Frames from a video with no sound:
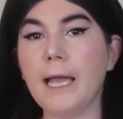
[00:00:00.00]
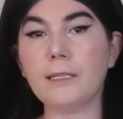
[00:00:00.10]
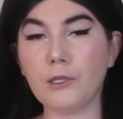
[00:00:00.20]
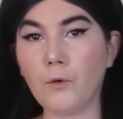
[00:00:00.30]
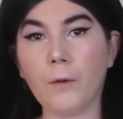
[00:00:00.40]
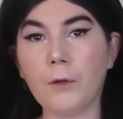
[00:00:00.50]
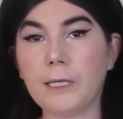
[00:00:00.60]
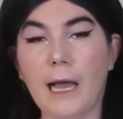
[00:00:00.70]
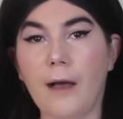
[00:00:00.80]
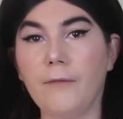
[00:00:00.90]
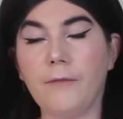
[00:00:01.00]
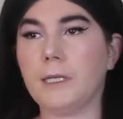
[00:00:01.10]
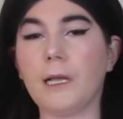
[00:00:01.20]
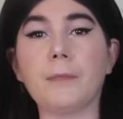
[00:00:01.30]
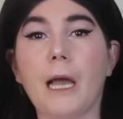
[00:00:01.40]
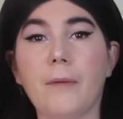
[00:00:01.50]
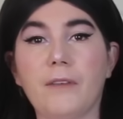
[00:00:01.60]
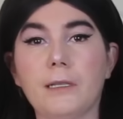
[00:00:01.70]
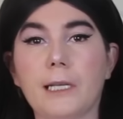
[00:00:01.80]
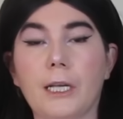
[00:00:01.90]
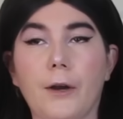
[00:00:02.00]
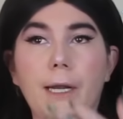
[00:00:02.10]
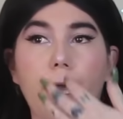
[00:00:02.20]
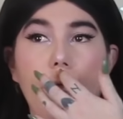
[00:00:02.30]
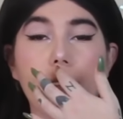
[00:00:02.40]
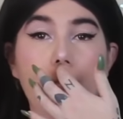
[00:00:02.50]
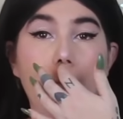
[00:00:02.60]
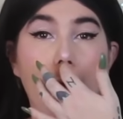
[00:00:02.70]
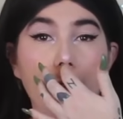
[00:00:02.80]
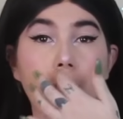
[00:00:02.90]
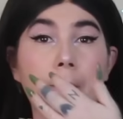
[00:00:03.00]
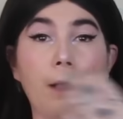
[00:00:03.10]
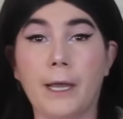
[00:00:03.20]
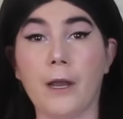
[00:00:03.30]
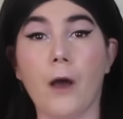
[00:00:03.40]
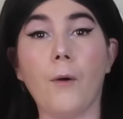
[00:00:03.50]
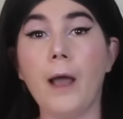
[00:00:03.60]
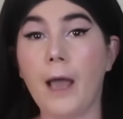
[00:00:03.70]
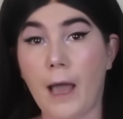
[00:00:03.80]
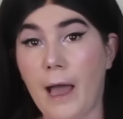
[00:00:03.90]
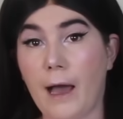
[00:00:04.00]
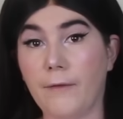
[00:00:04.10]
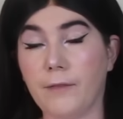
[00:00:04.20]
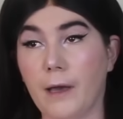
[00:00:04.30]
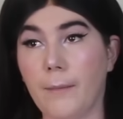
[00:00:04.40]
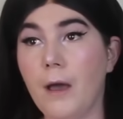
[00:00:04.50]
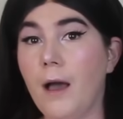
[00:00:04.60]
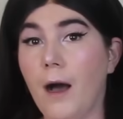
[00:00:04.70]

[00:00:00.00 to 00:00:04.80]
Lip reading: It's normal to have some type of insecurity. I'd say most people I know have them.